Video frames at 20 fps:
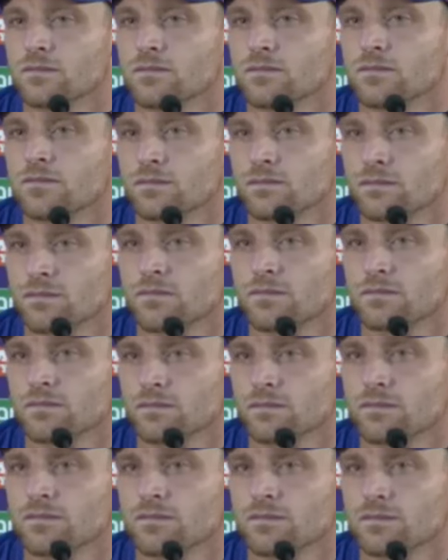you know,
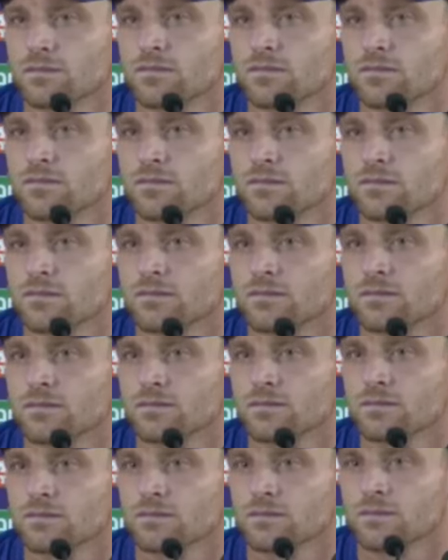derailed your chase
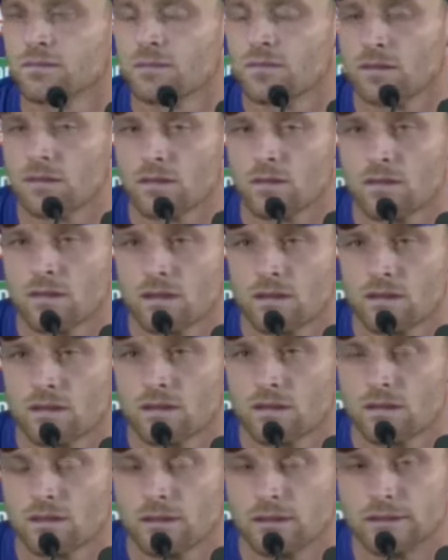there? Would you say that?
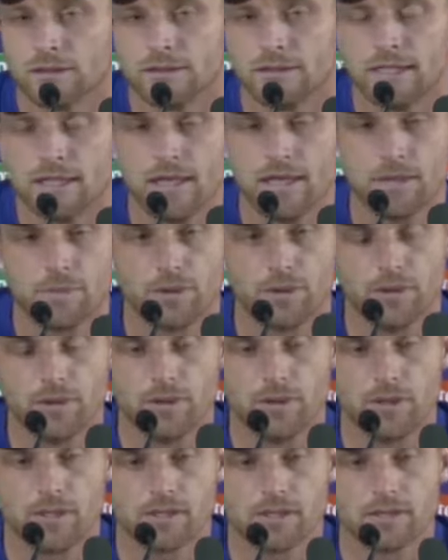Yeah, it
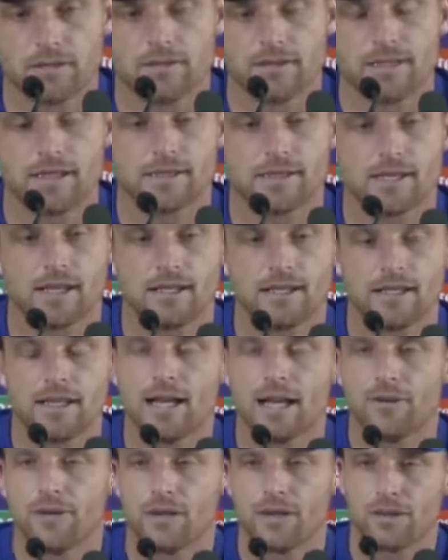probably wasn't exactly
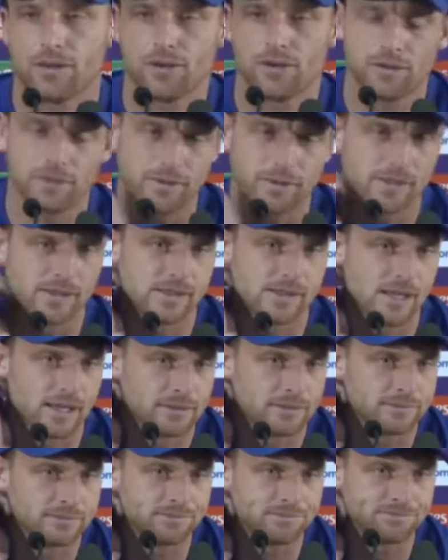how we thought, but
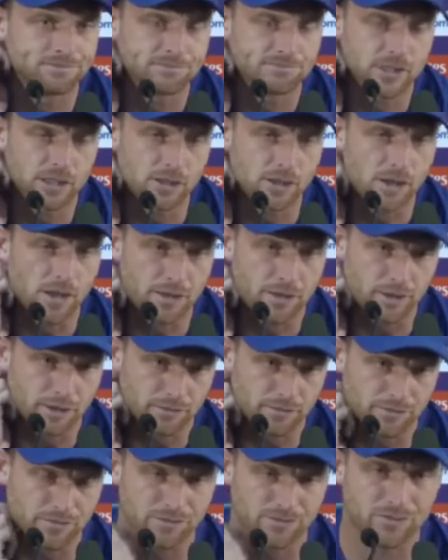um, you know, I
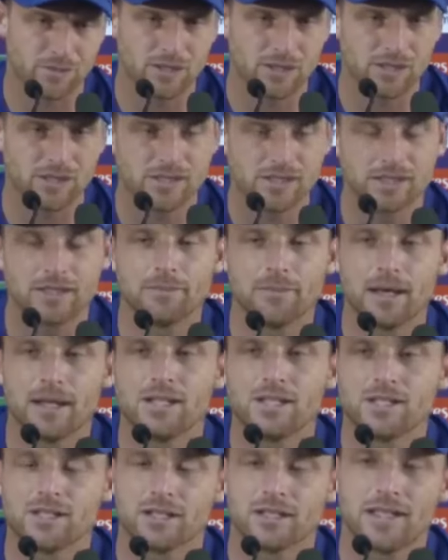think we just didn't
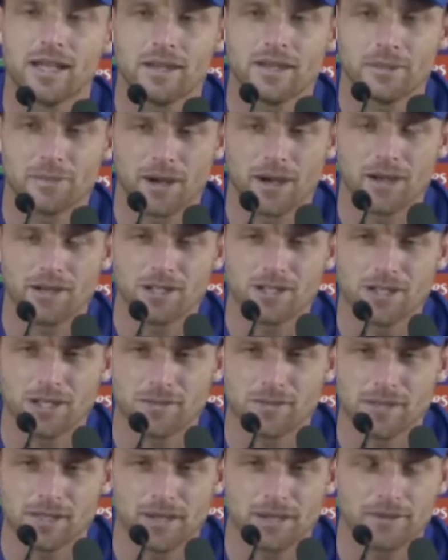manage to get the
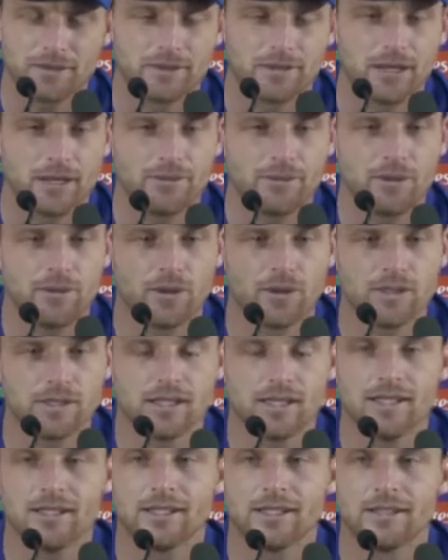partnerships that, that we
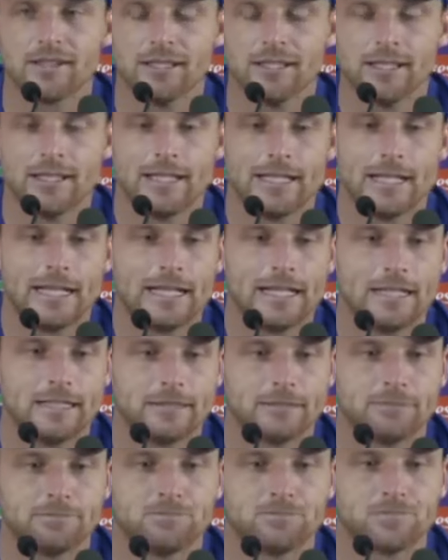wanted, and
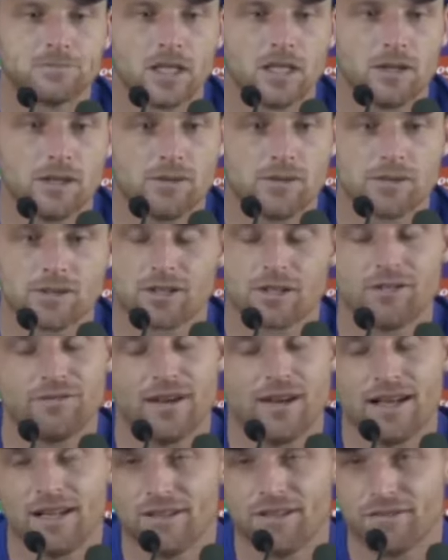um, you know, there was good
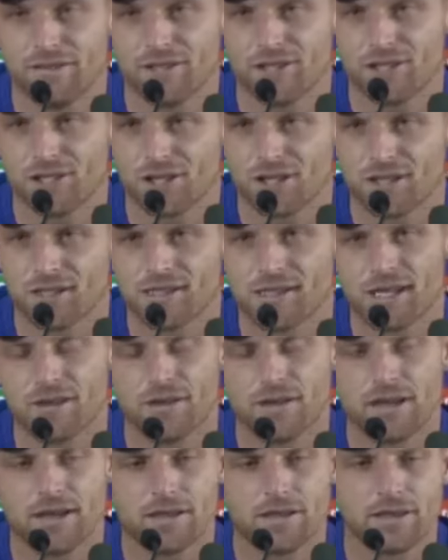value for your shots out
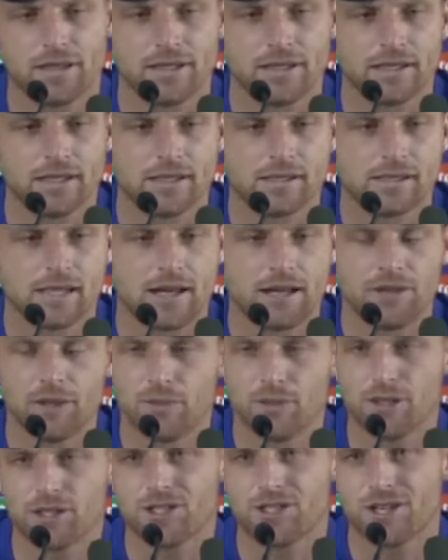there. I think, as Harry
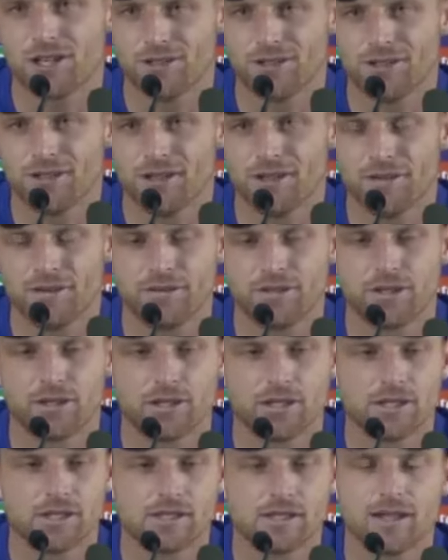Brooks showed, you know, if you
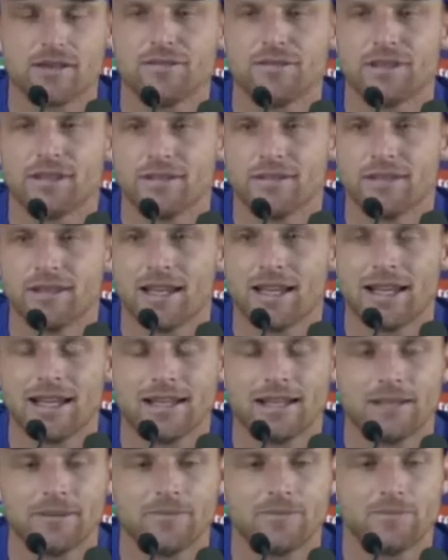got yourself in,
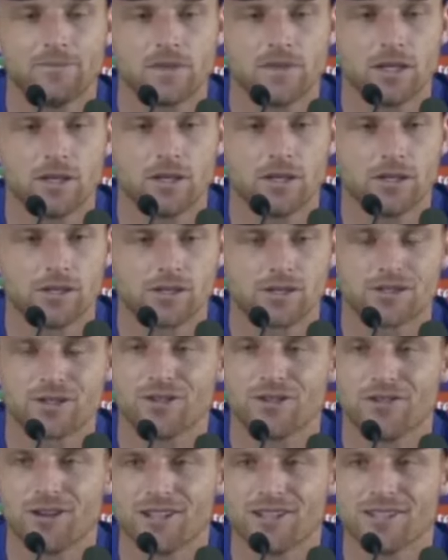um, you know, you could
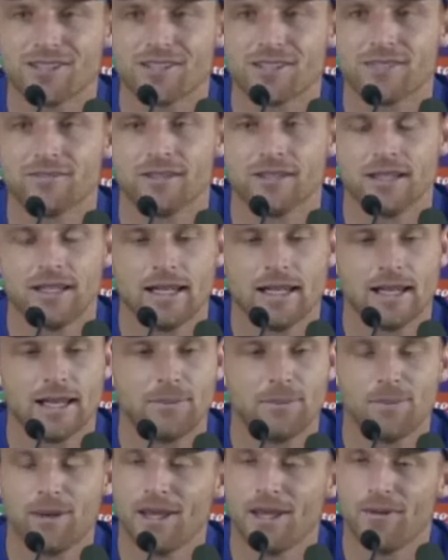score runs and,
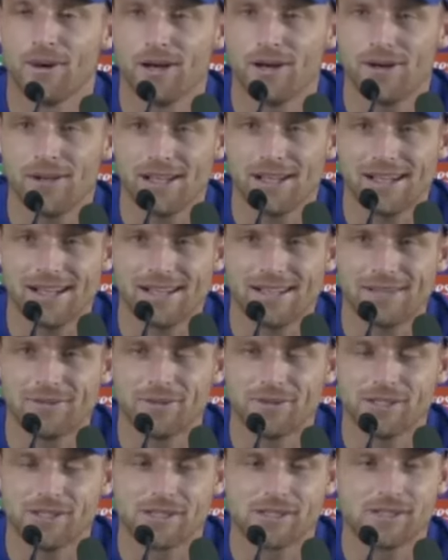and play well. Um,
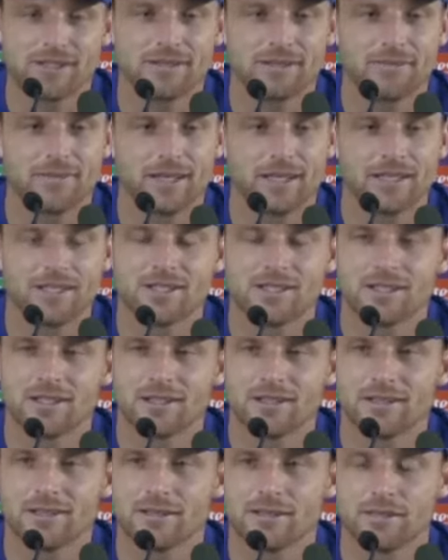we just didn't manage
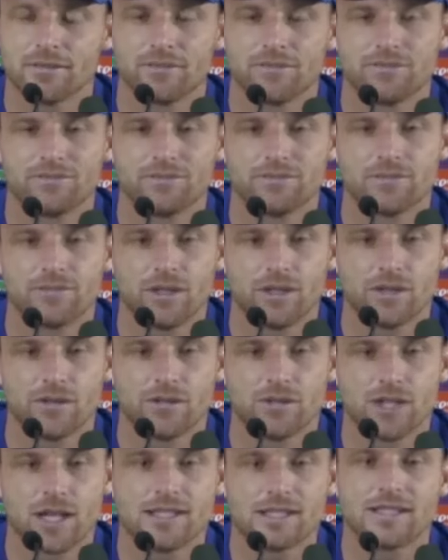to, to know,
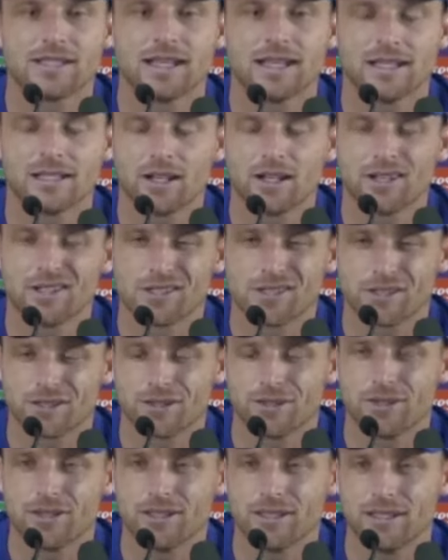chasing that kind of
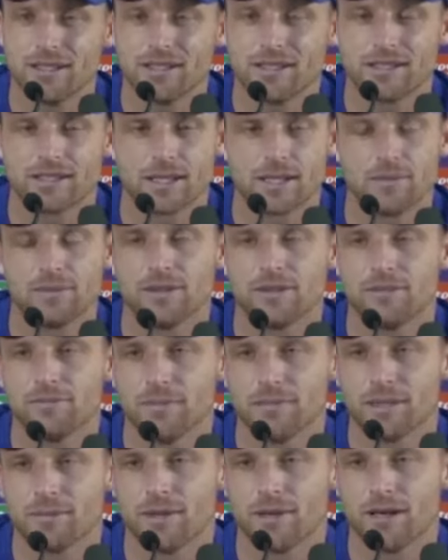score, you needed a couple of
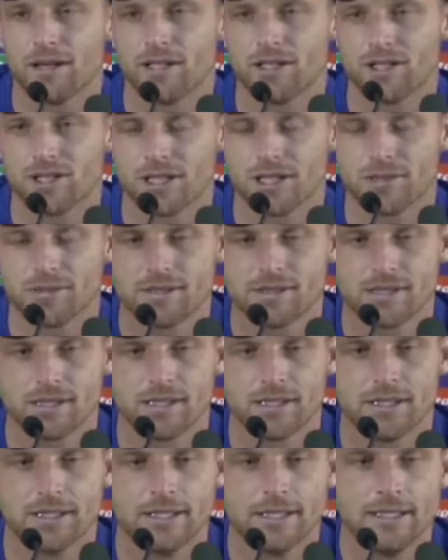big partnerships to